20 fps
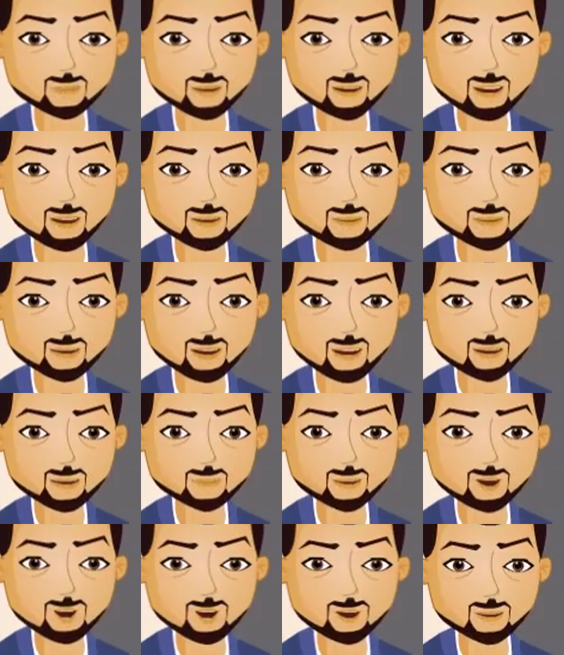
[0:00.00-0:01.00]

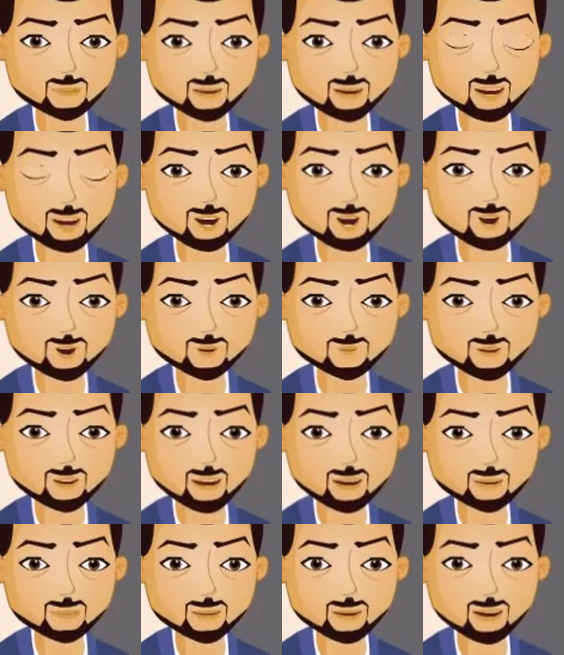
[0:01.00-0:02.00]
Therefore, a square of
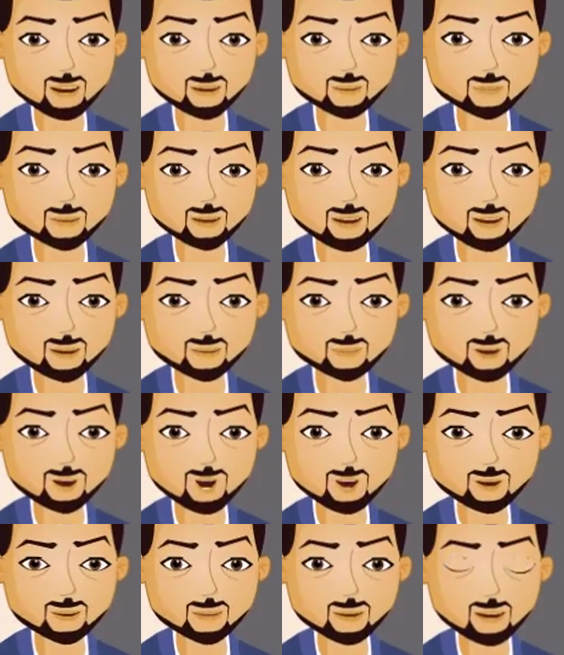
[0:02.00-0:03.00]
27 is
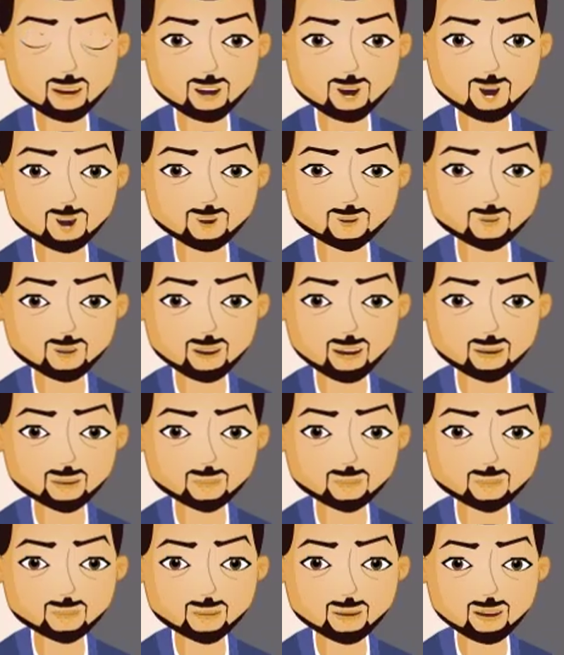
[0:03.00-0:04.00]
equal to
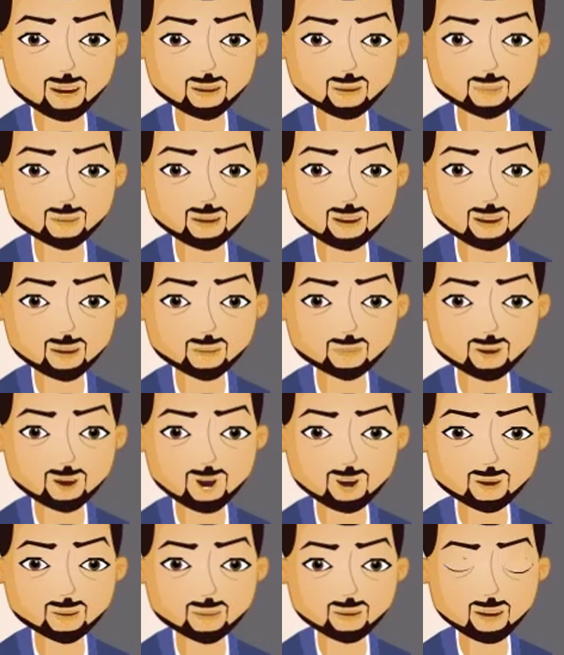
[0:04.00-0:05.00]
20 plus
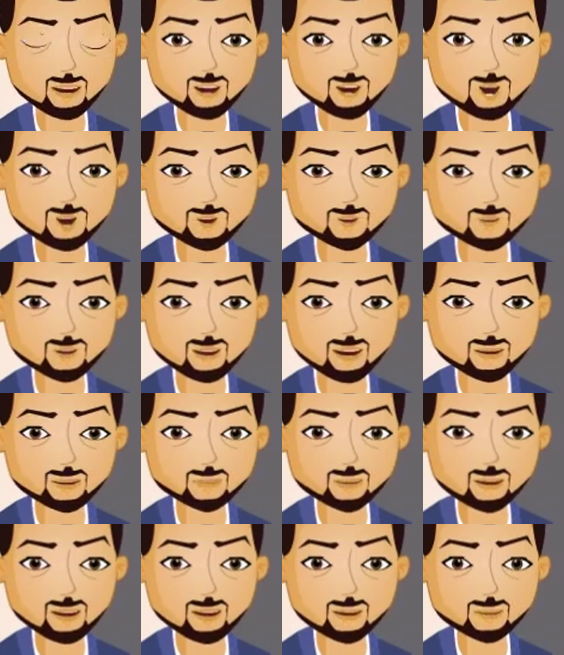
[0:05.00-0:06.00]
7 whole
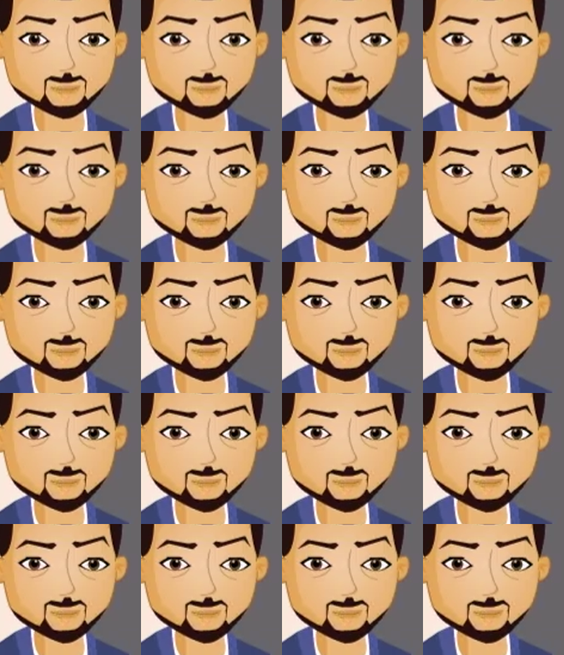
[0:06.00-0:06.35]
square